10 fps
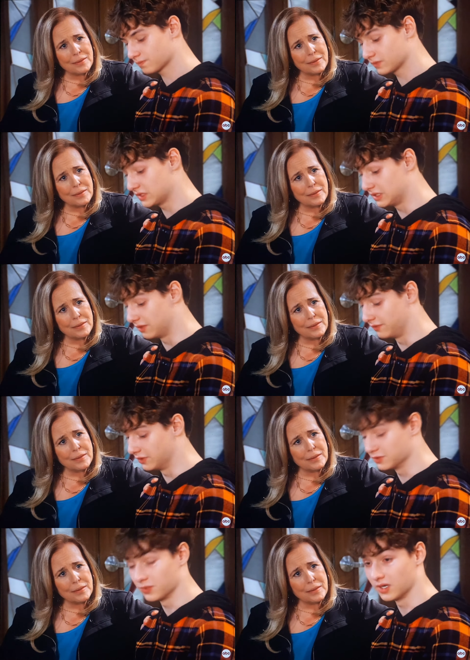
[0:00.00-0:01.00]
Speaker 1: It still
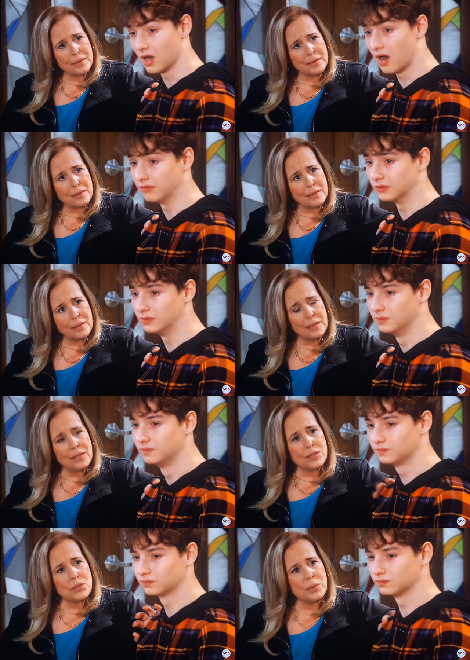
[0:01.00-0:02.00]
feels pretty awful.
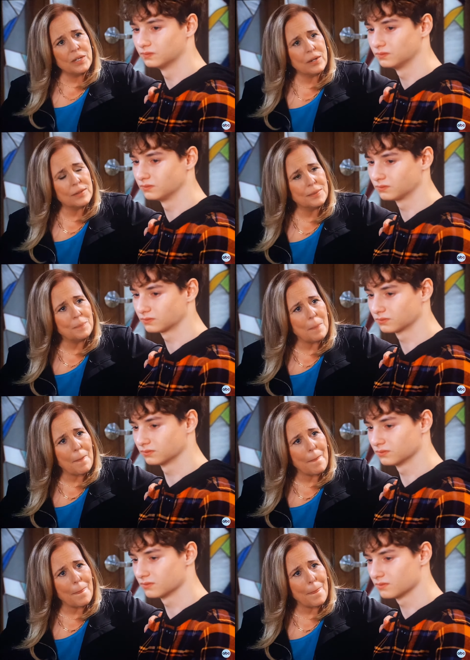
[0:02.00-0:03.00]
Speaker 2: Sweetheart.
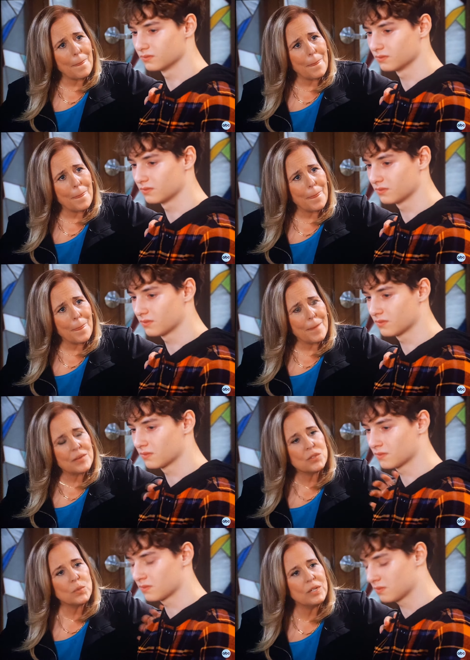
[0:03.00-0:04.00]

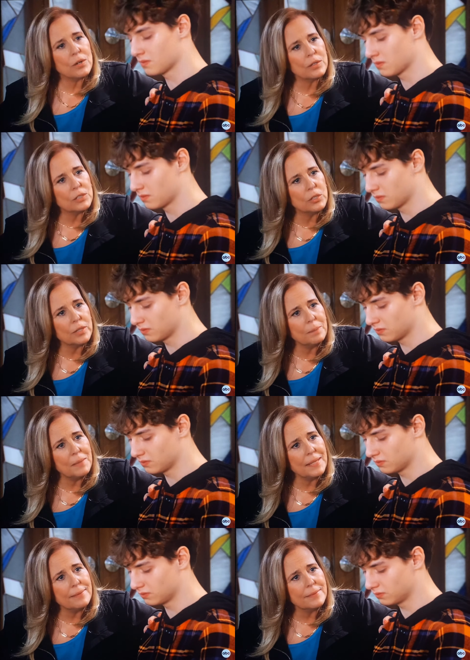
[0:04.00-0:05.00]
Sweetheart, look at
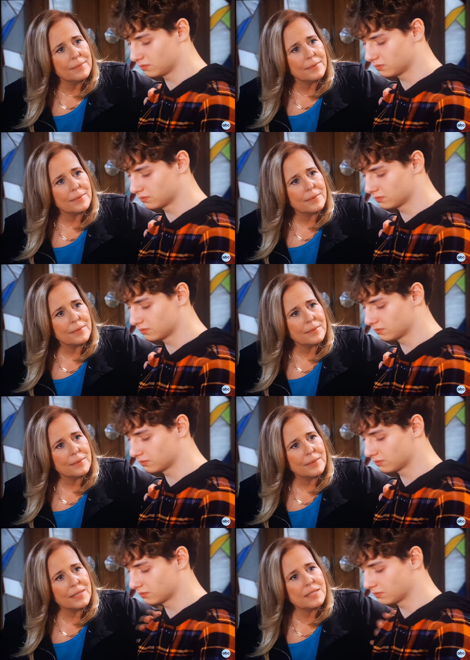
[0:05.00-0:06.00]
me.
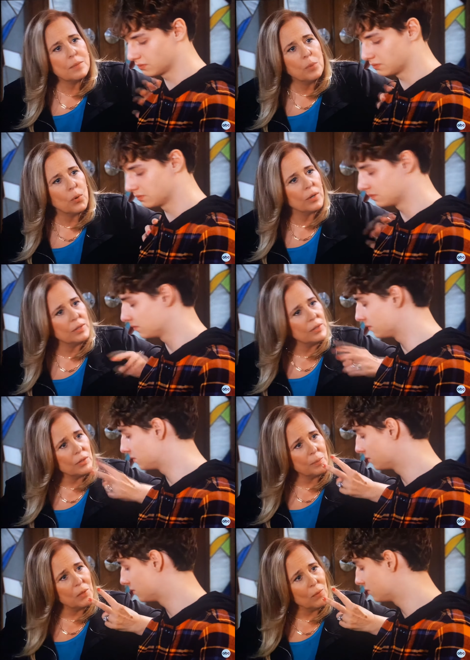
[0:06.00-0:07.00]
It's important. Look me